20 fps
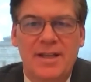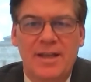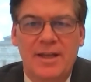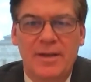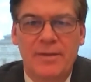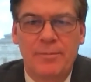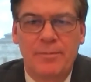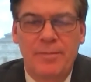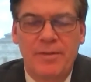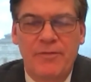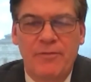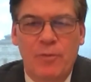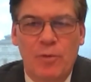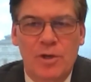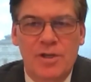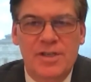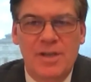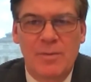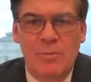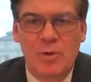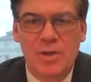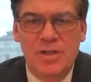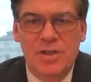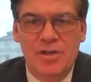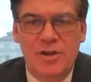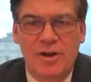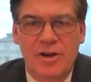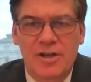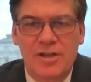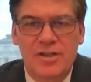that before someone
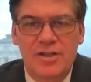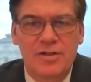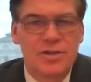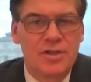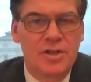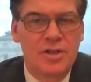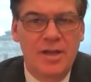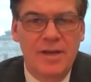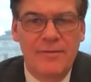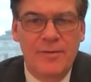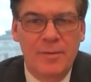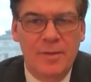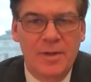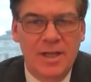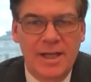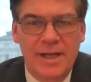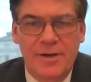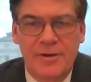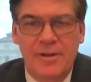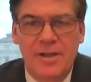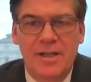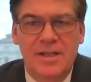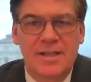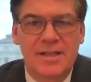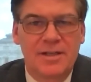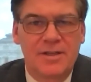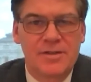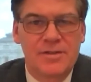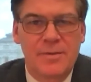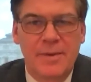starts, you should give them a letter that
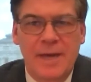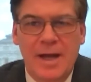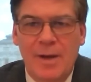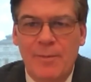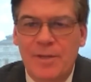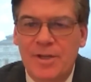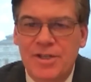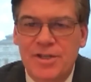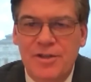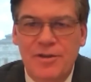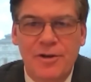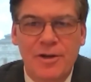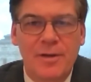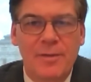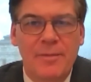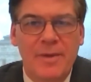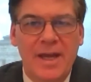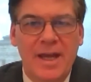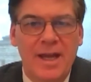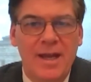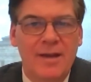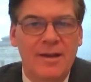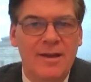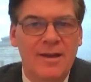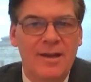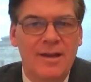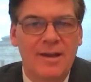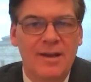tells them how much they're going to make,